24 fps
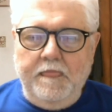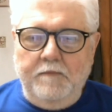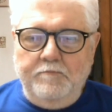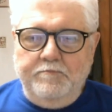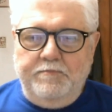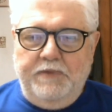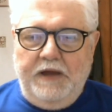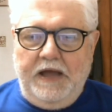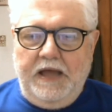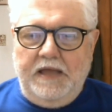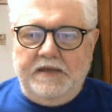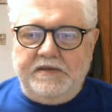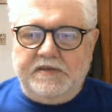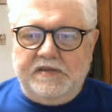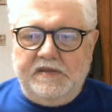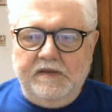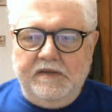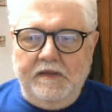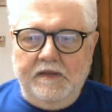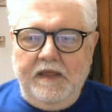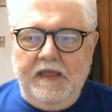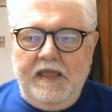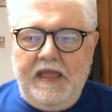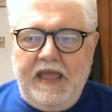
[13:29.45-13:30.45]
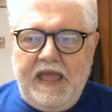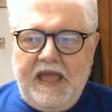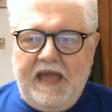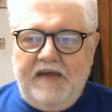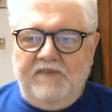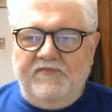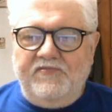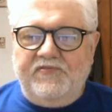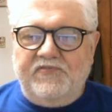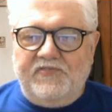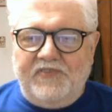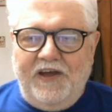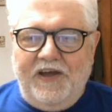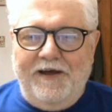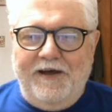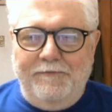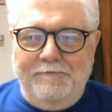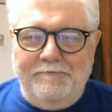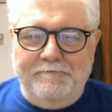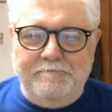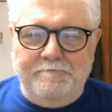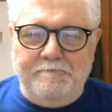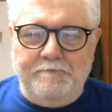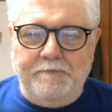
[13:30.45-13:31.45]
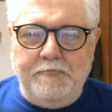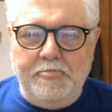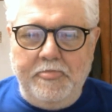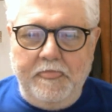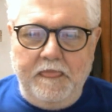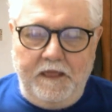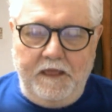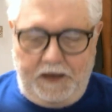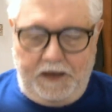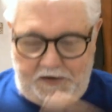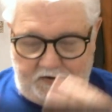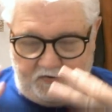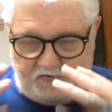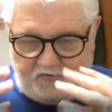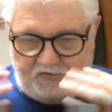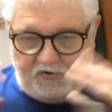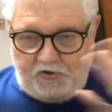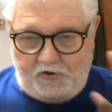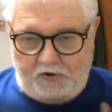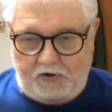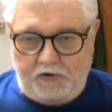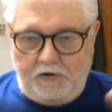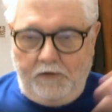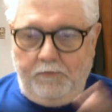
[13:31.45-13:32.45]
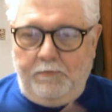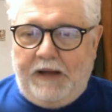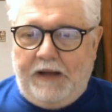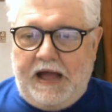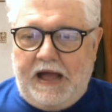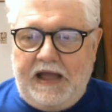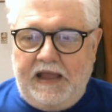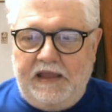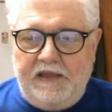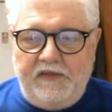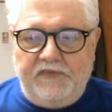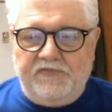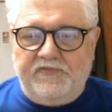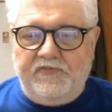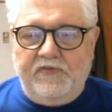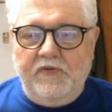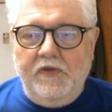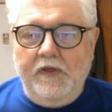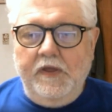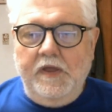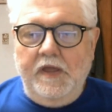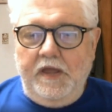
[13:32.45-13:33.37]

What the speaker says: but have some internal bias.